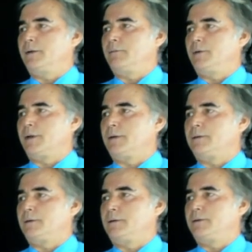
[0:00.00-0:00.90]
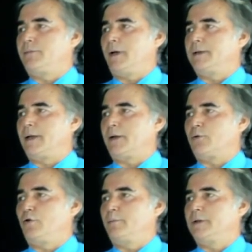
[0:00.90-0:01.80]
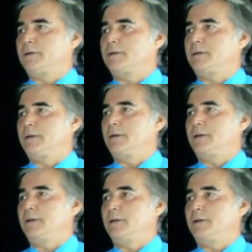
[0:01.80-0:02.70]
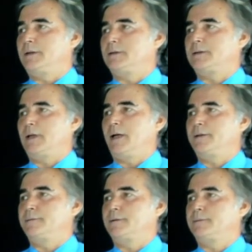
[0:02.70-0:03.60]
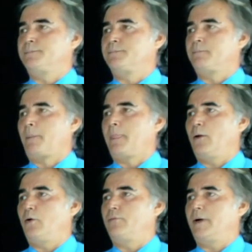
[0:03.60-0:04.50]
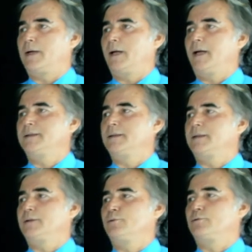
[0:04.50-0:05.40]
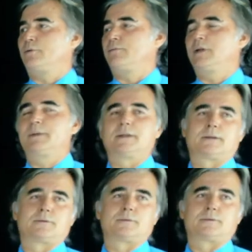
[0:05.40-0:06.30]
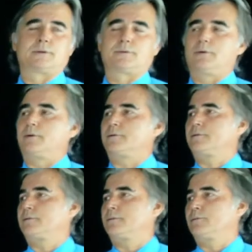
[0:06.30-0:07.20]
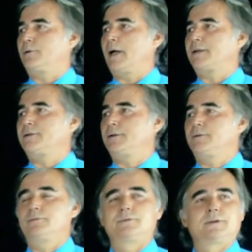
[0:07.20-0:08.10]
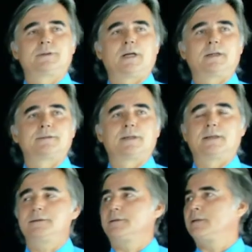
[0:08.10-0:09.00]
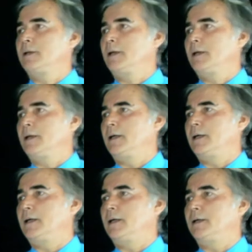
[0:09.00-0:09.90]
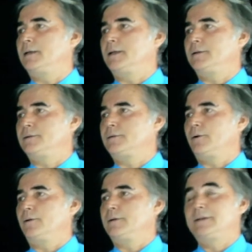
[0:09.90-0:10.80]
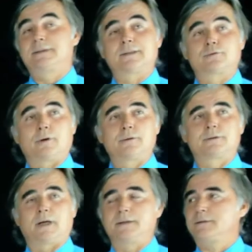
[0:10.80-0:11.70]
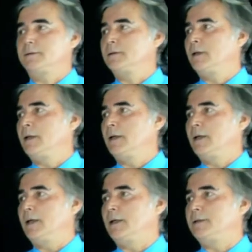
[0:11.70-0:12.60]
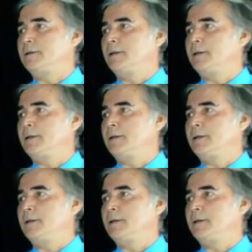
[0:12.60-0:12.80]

we define economics is science of analyzing the use of limited resource to achieve desired ends. So it is a soil science, and